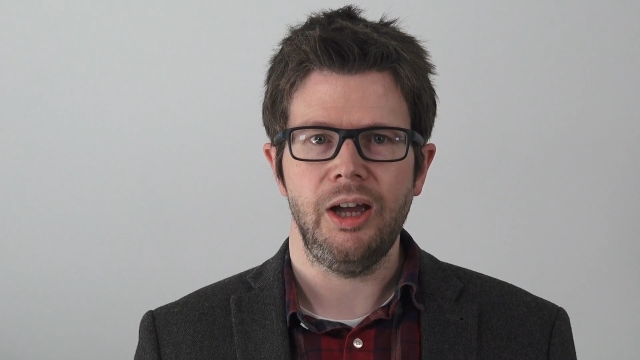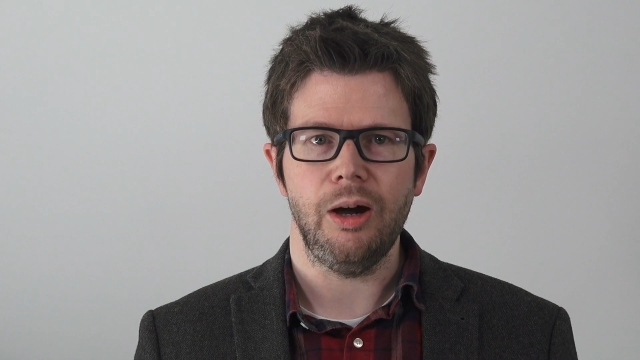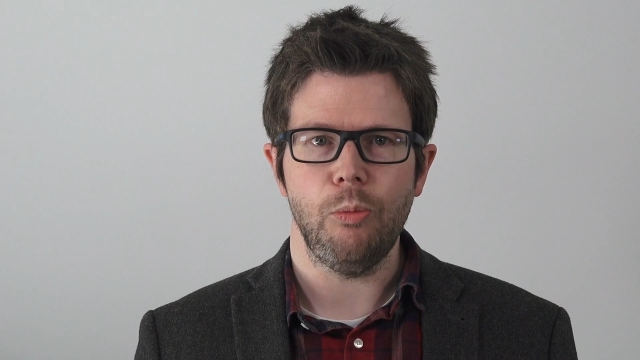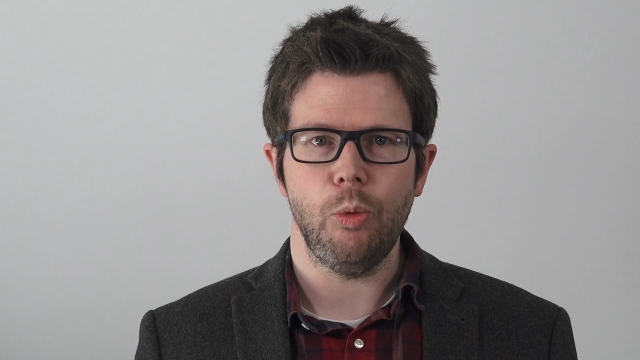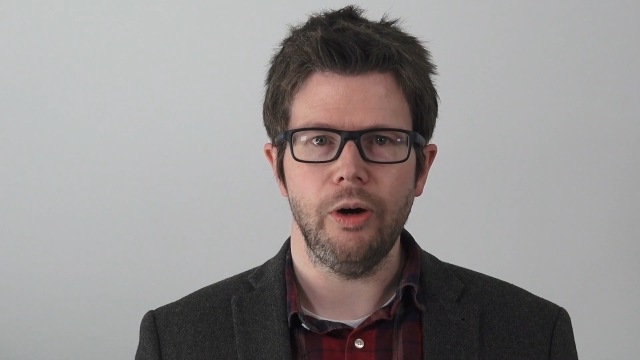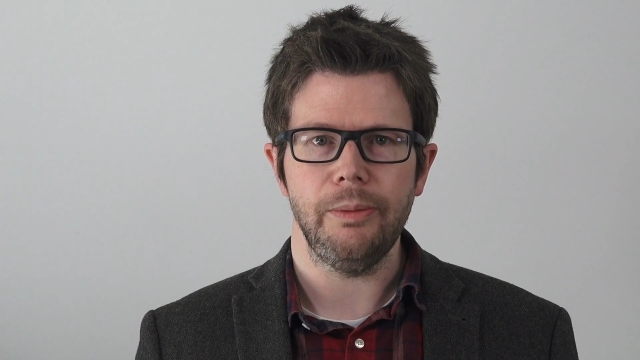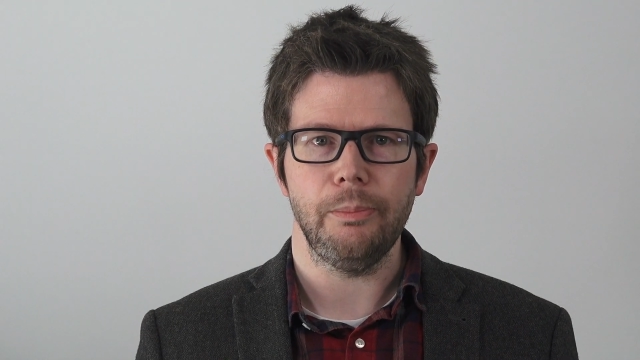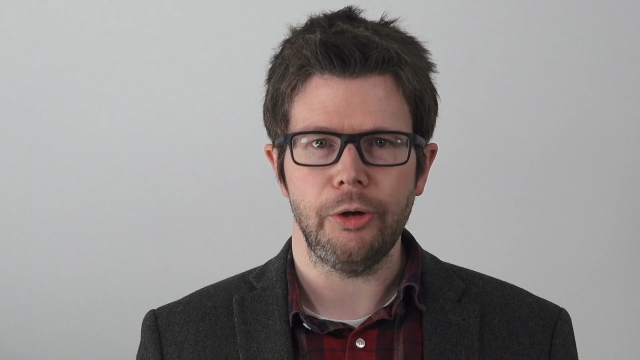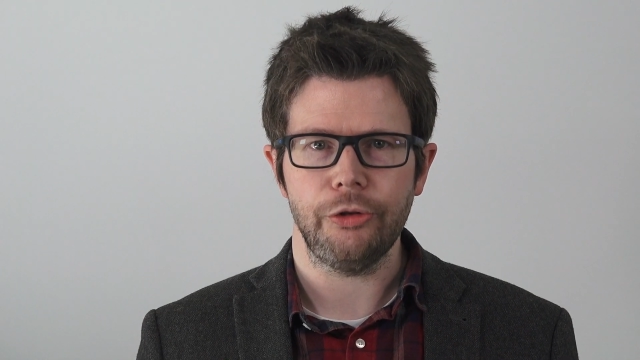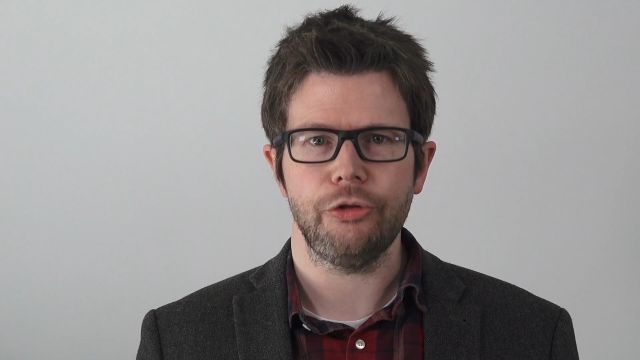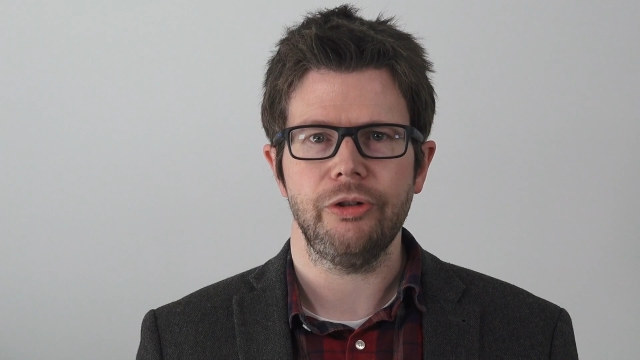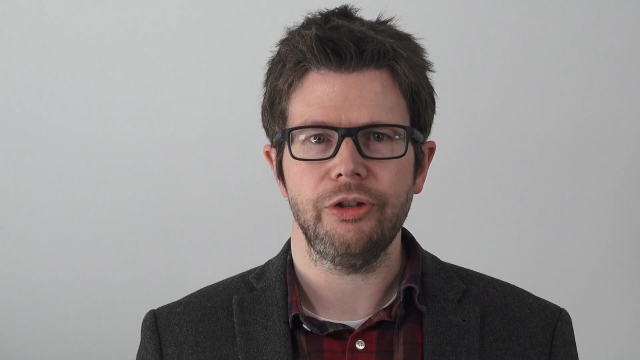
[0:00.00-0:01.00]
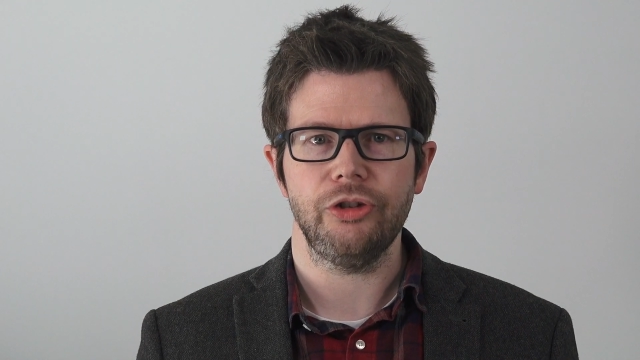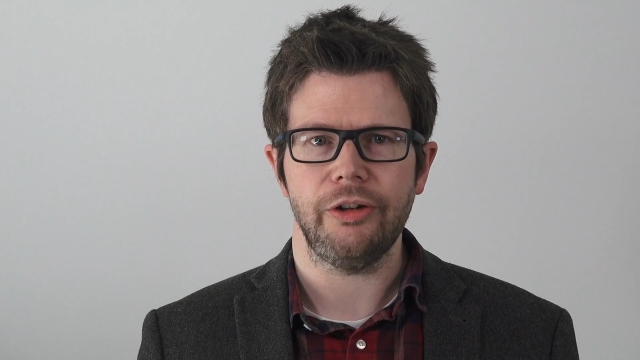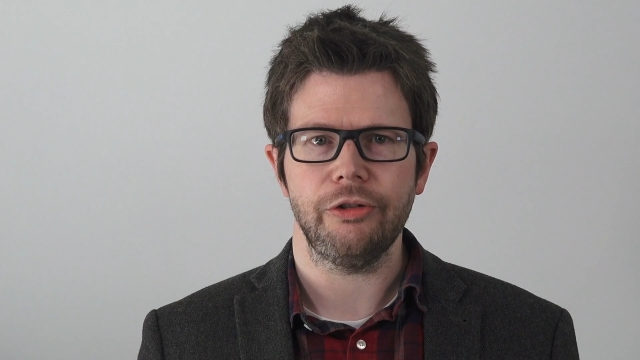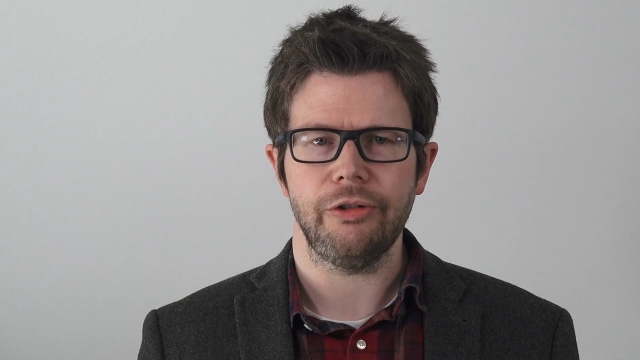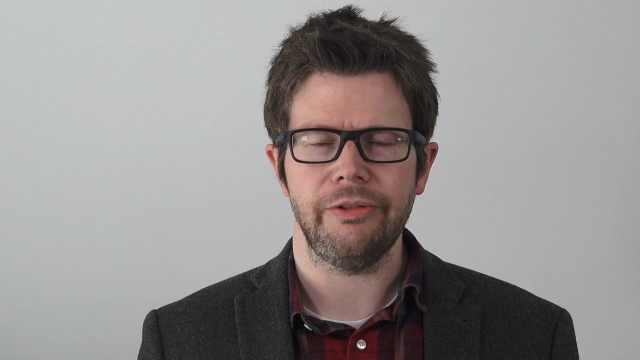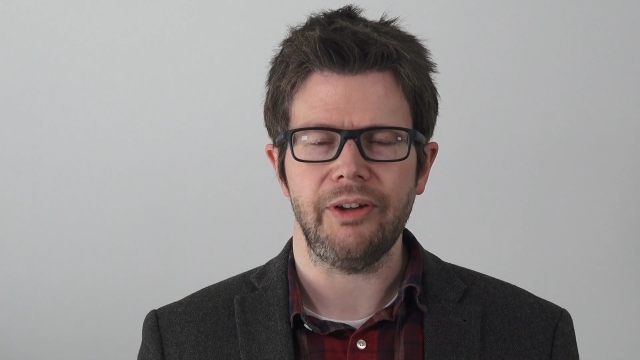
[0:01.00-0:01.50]
and why monitoring
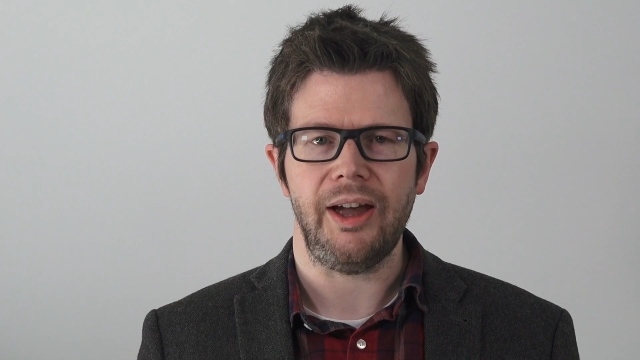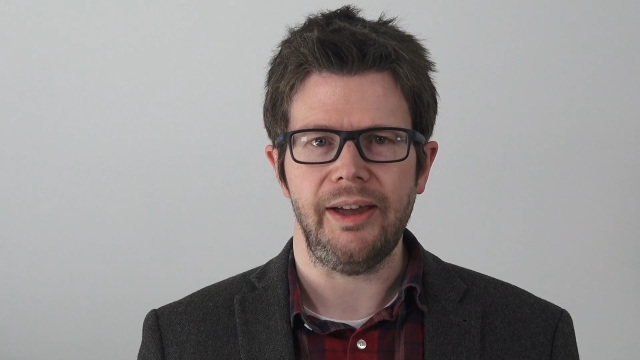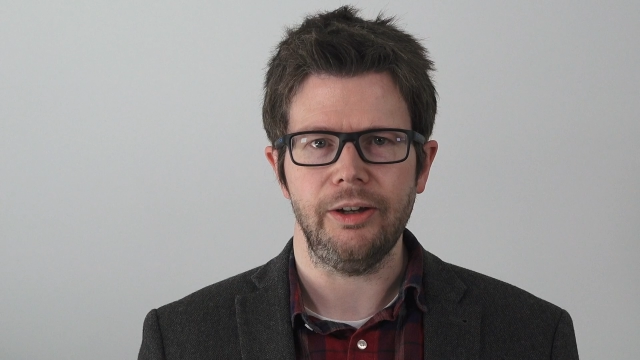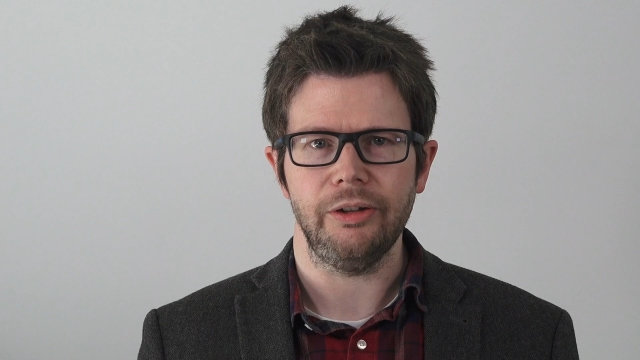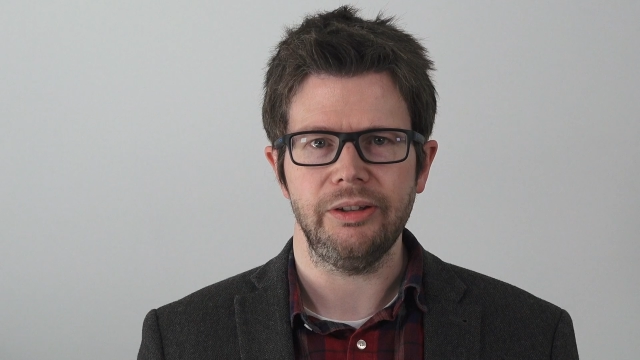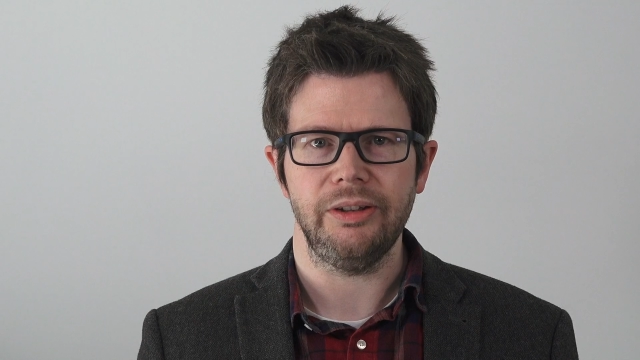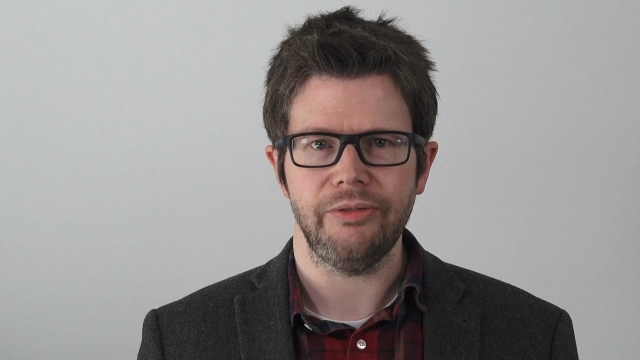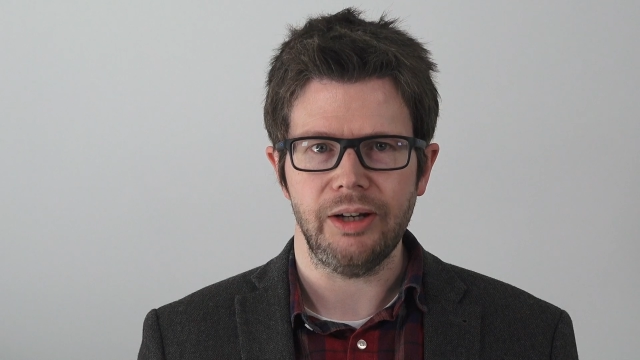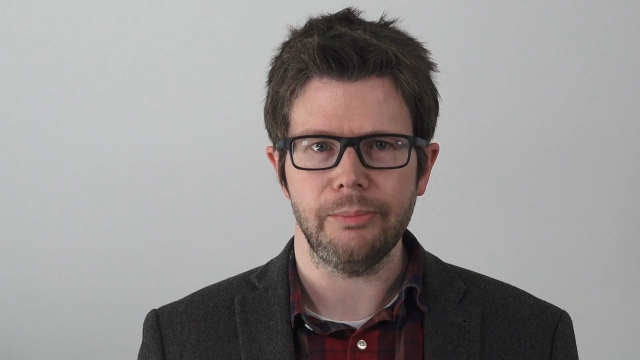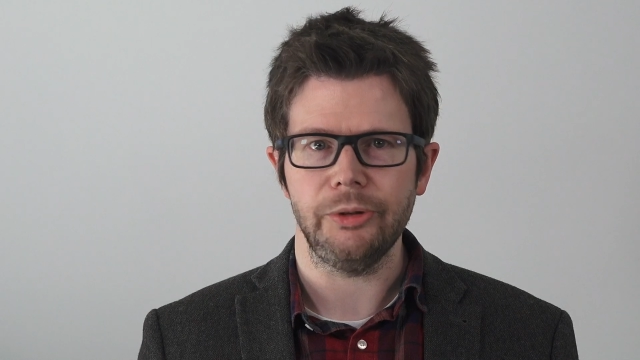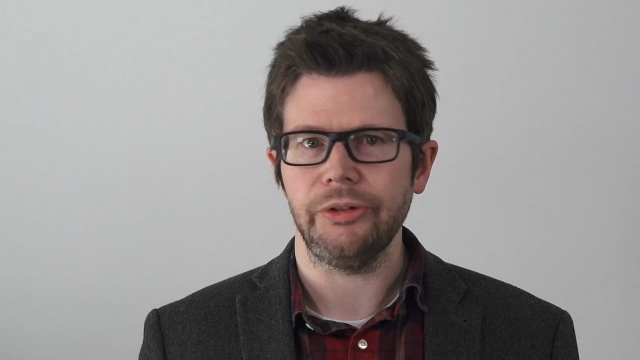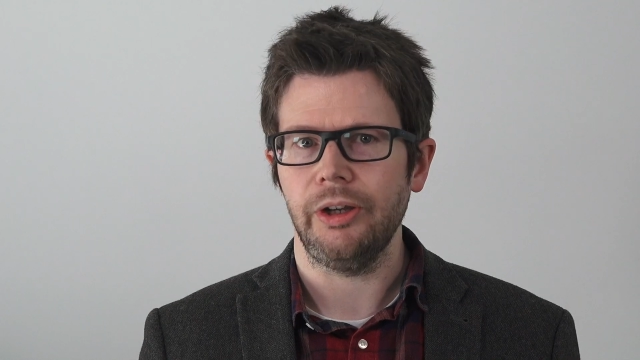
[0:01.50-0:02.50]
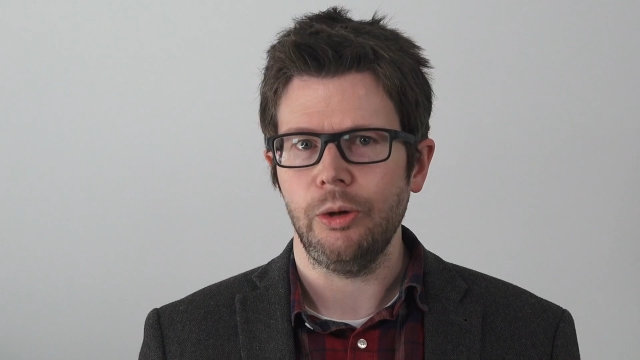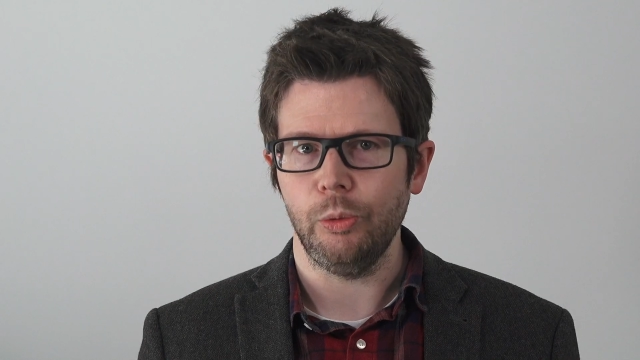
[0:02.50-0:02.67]
generative AI developments